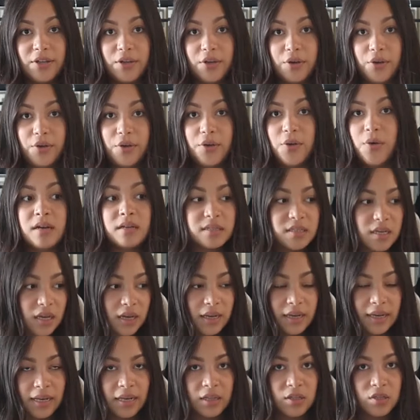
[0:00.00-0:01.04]
do.
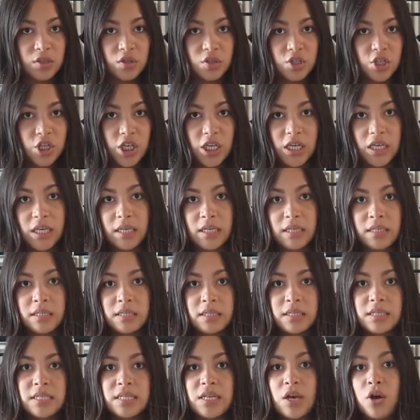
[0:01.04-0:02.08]
Tuck it into
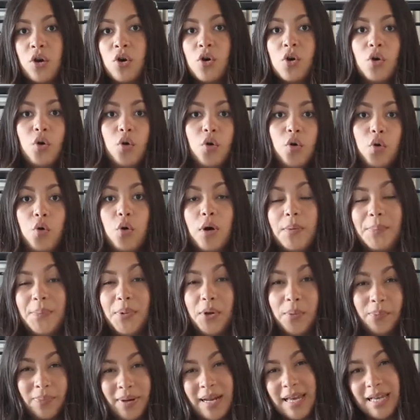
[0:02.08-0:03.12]
jeans, or I
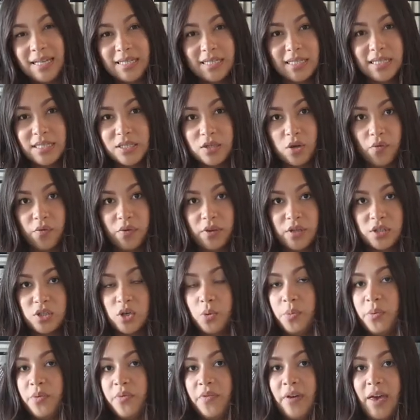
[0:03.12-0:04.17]
put blazers over the
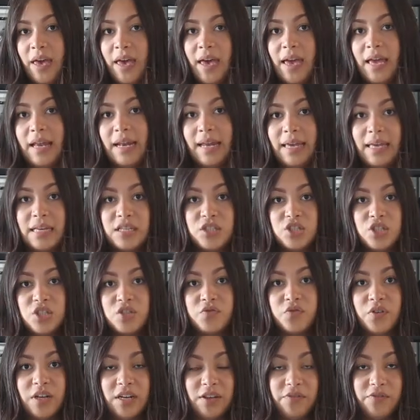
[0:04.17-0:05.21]
top of it. Like, it's
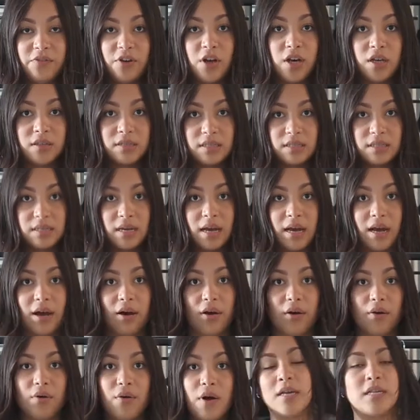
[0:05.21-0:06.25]
just really
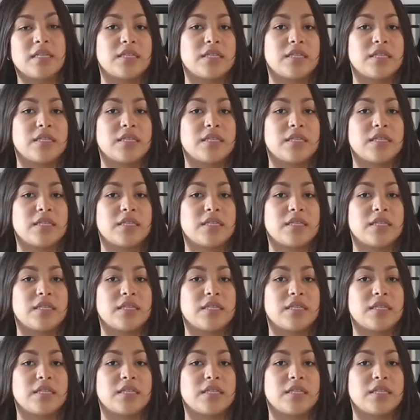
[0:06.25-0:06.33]
versatile.